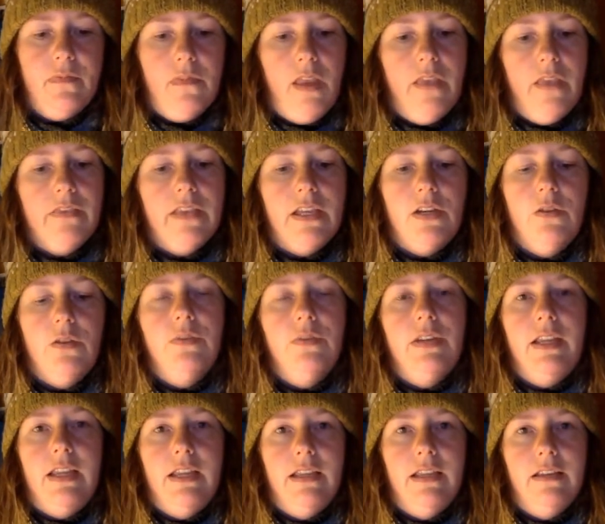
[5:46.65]
They don't
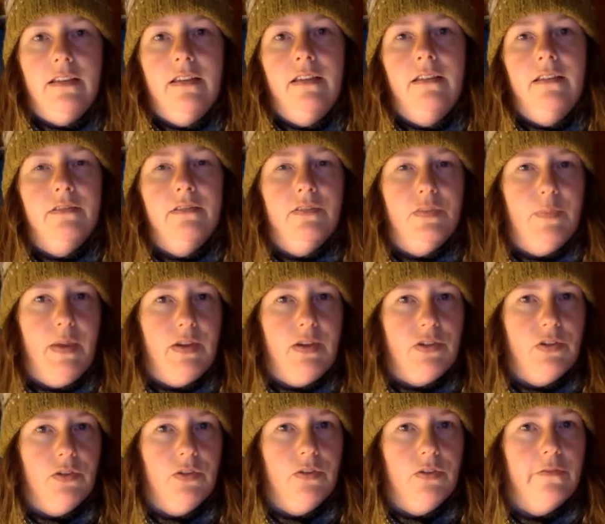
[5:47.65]
need
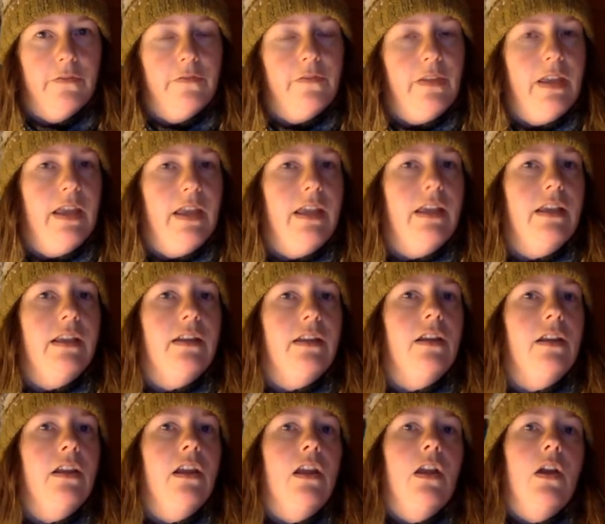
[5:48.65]
special feed
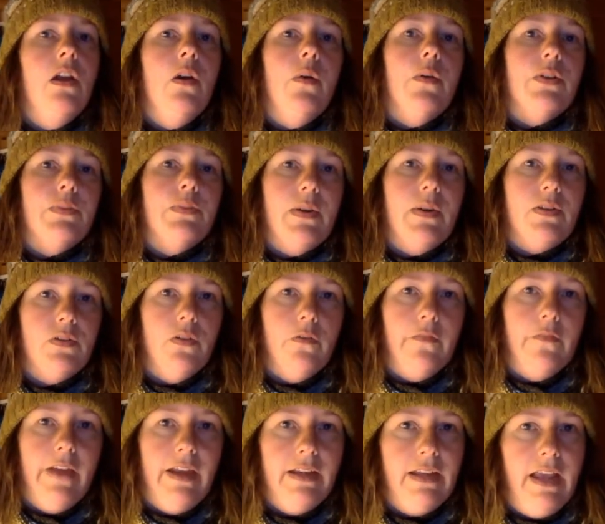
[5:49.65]
or special
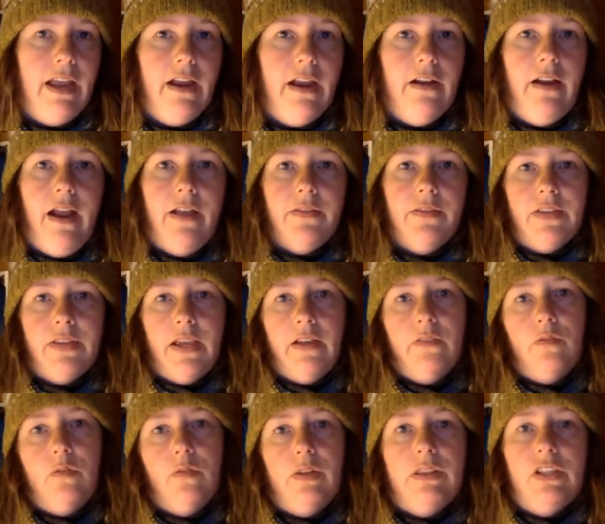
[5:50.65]
vet care outside
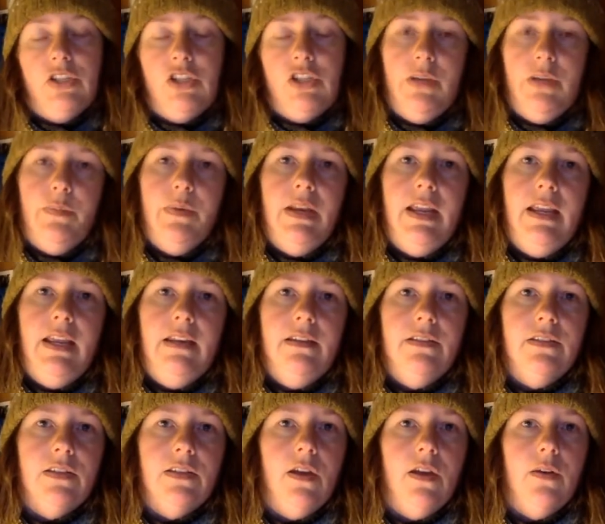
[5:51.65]
of what the sheep need.
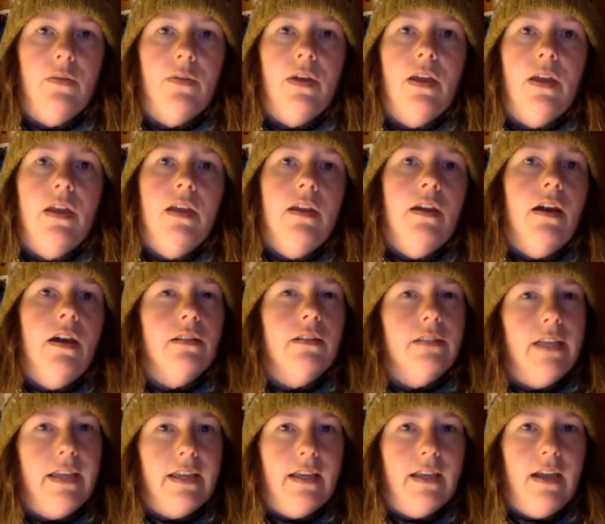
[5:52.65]
So
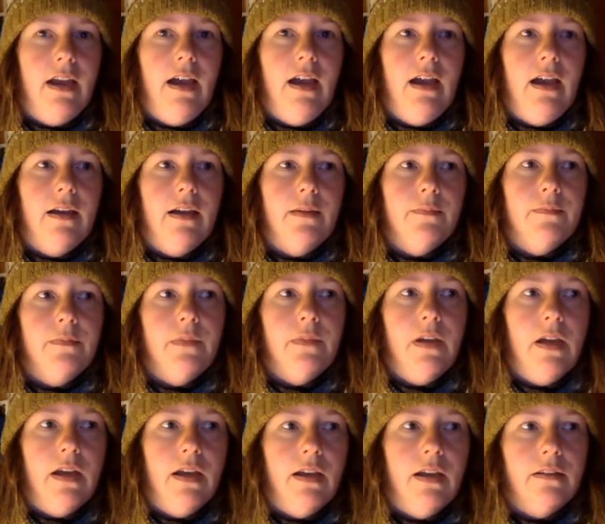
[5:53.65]
unlike
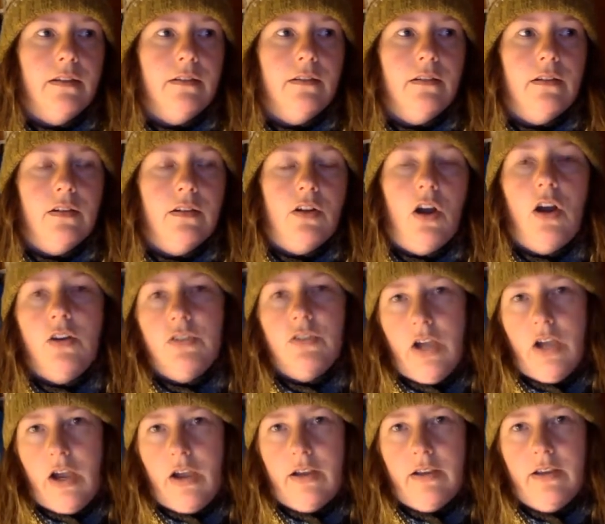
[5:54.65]
a guard
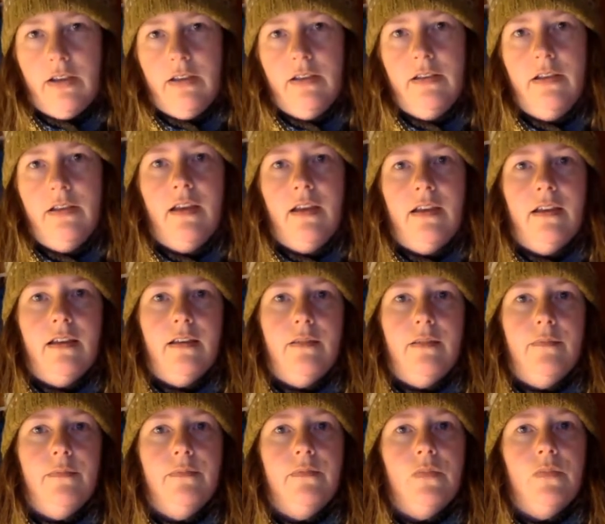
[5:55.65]
dog
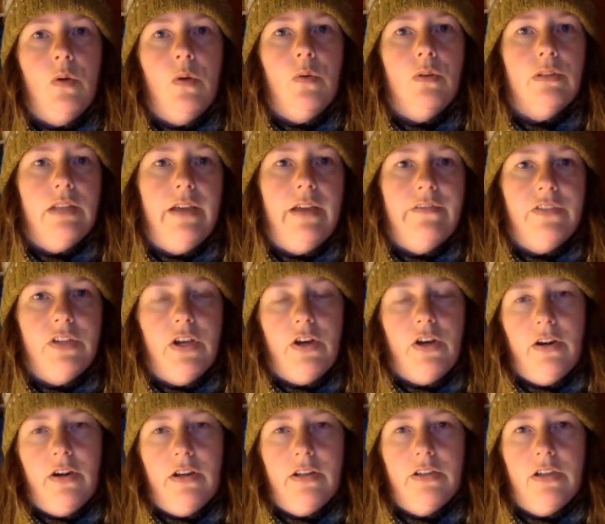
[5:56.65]
or livestock
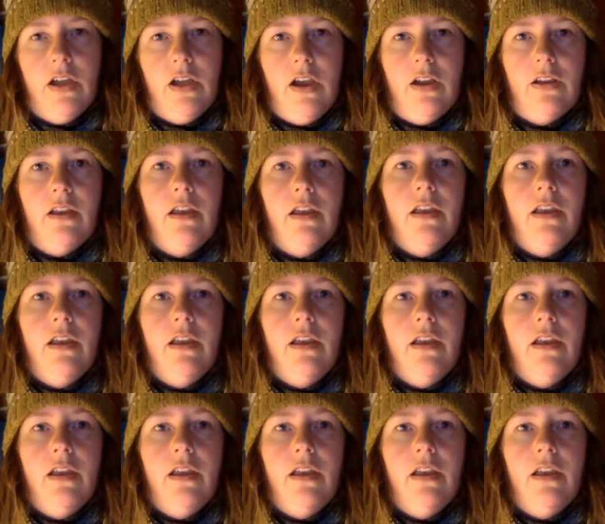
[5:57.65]
guardian dog,